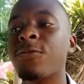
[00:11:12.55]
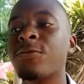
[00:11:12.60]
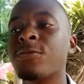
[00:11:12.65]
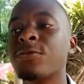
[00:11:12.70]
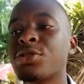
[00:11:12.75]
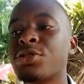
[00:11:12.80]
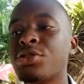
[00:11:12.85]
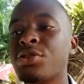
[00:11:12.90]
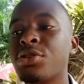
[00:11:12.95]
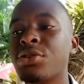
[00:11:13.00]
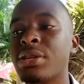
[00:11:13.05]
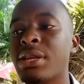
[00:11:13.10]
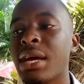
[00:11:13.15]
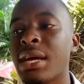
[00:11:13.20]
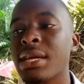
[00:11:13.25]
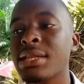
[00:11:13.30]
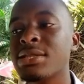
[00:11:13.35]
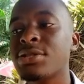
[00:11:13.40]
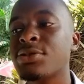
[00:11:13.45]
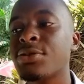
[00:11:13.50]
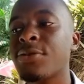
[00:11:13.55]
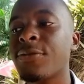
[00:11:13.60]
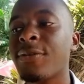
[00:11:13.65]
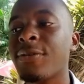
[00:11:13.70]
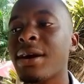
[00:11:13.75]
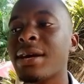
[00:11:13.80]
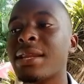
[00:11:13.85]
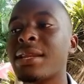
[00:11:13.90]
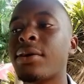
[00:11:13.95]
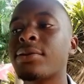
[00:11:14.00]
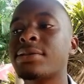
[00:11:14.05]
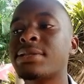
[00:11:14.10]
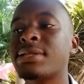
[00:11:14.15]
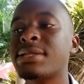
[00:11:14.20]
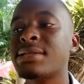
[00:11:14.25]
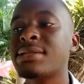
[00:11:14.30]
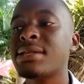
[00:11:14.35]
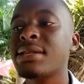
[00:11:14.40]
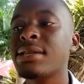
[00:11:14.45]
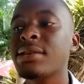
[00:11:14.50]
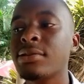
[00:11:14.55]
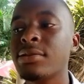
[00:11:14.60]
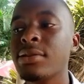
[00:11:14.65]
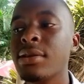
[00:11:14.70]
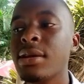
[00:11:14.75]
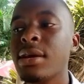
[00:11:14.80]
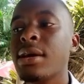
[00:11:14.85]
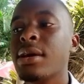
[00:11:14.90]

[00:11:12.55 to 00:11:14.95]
students, you find out still